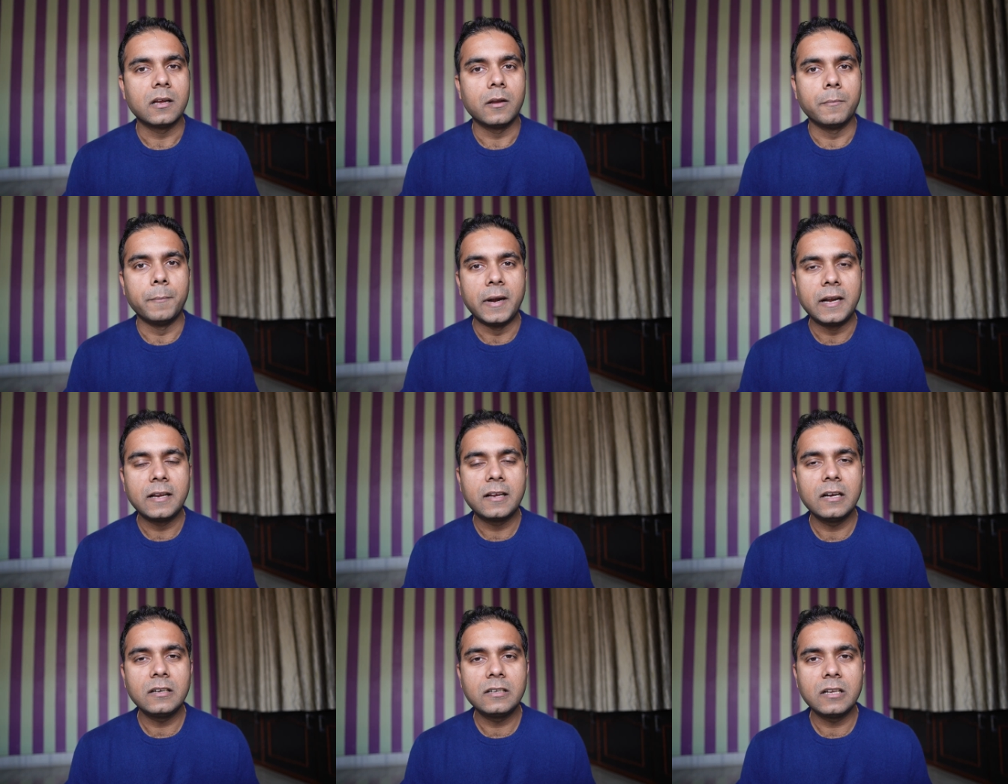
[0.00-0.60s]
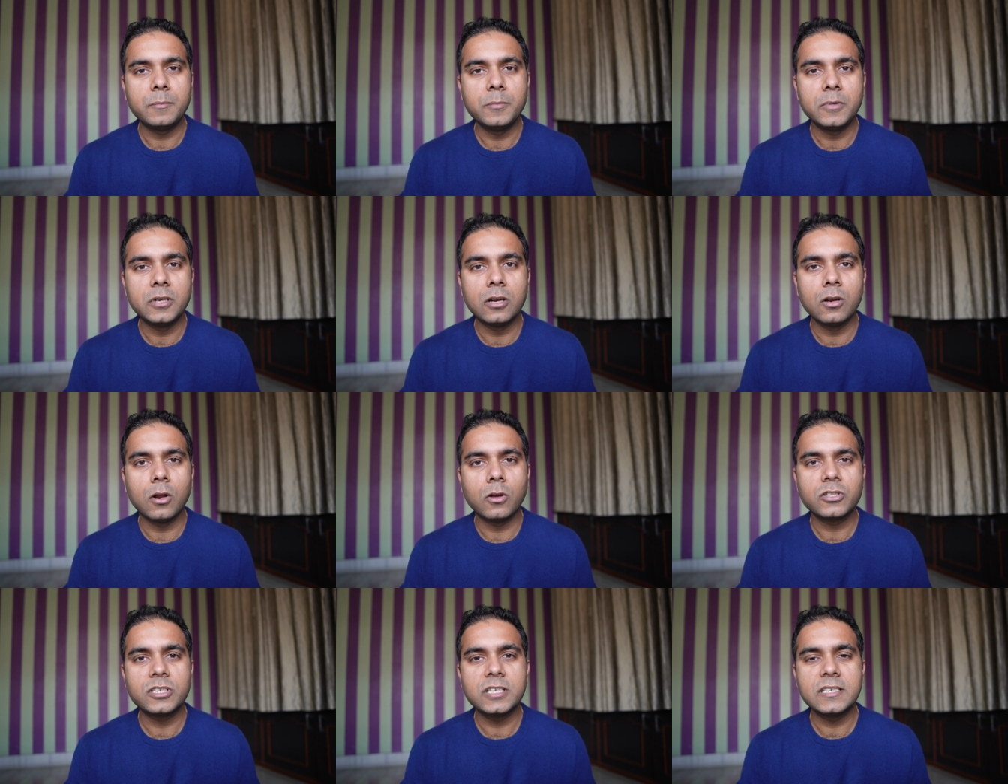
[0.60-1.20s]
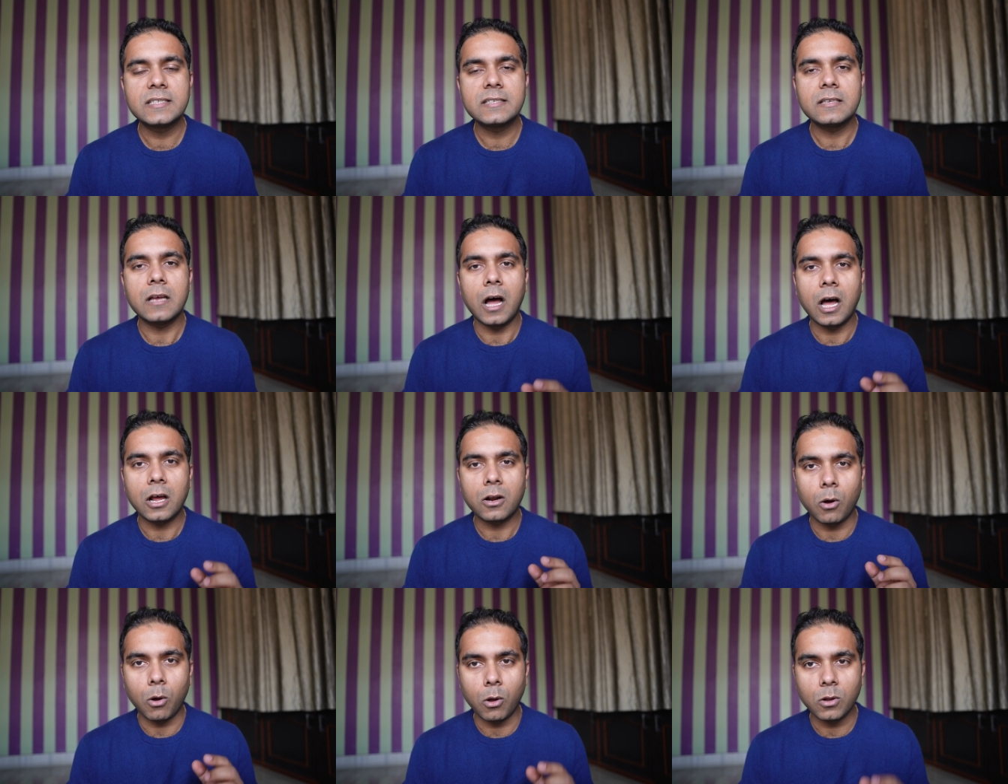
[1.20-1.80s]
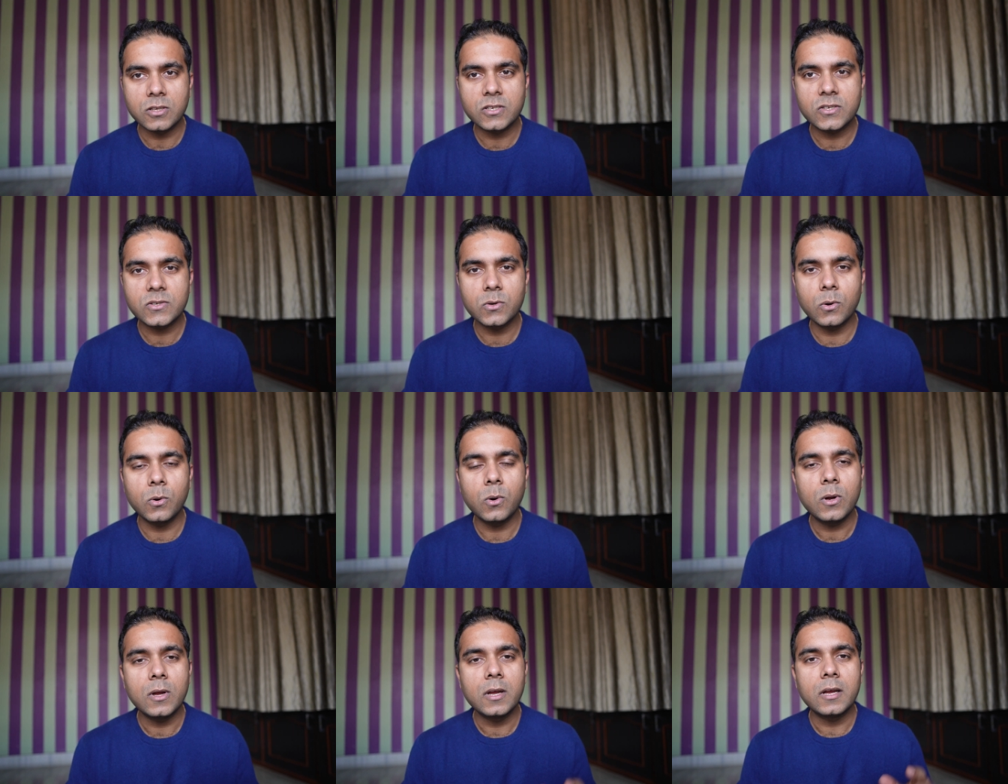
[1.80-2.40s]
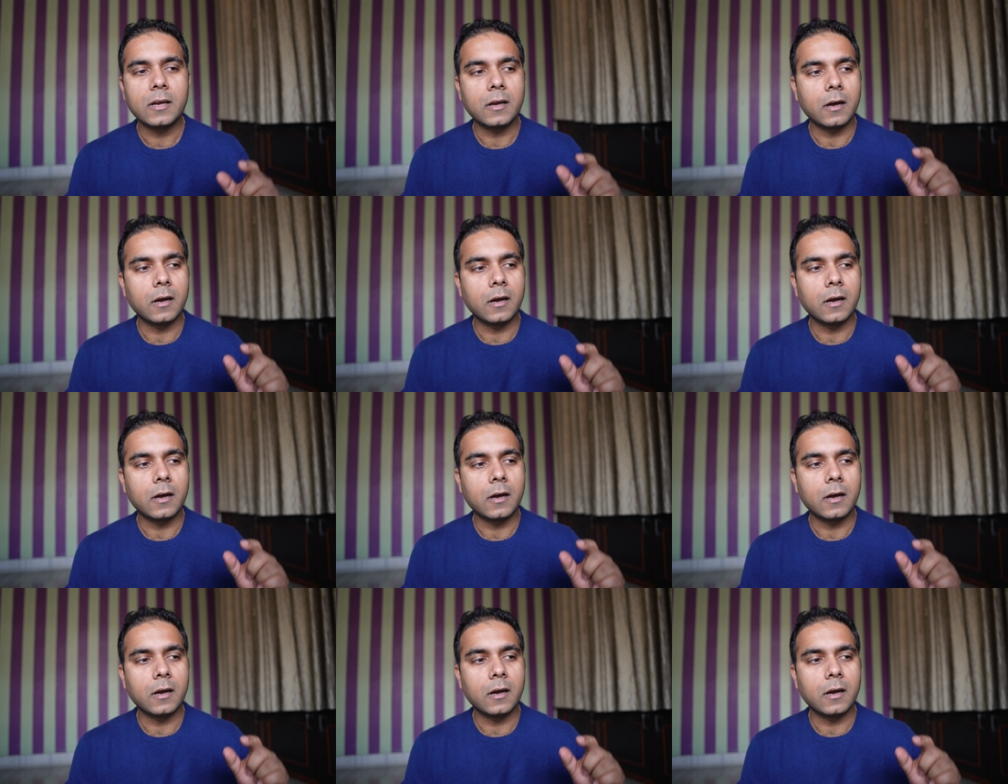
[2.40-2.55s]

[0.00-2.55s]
Medical terminologies are also